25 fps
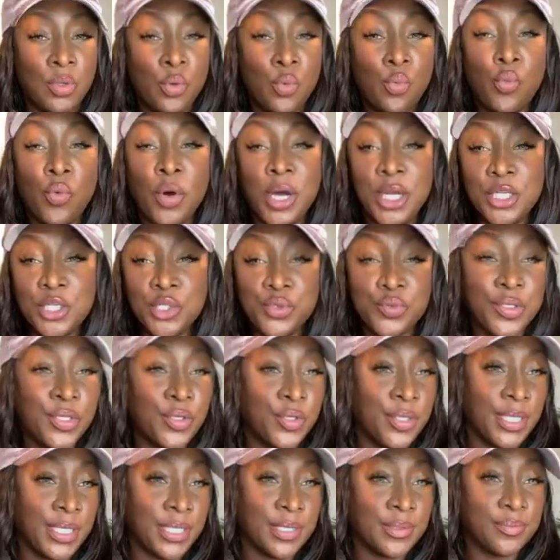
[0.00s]
1
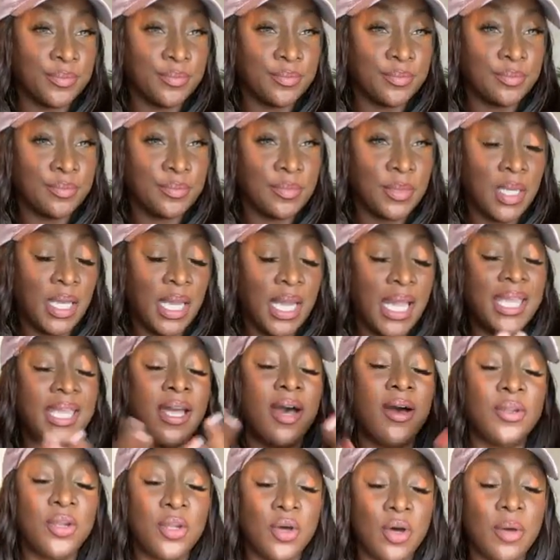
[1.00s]
trillion. And
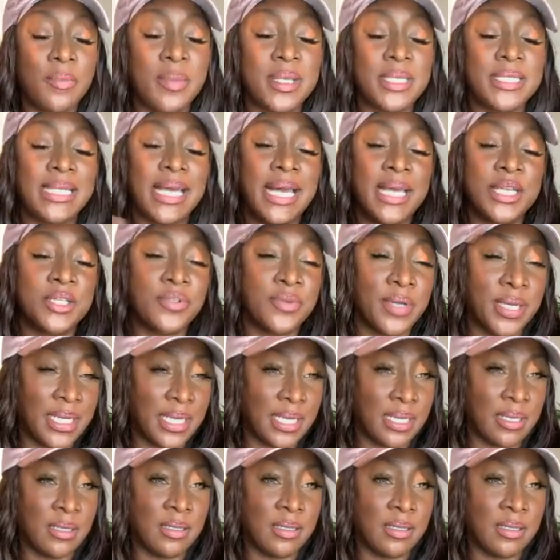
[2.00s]
y'all know I'm exaggerating.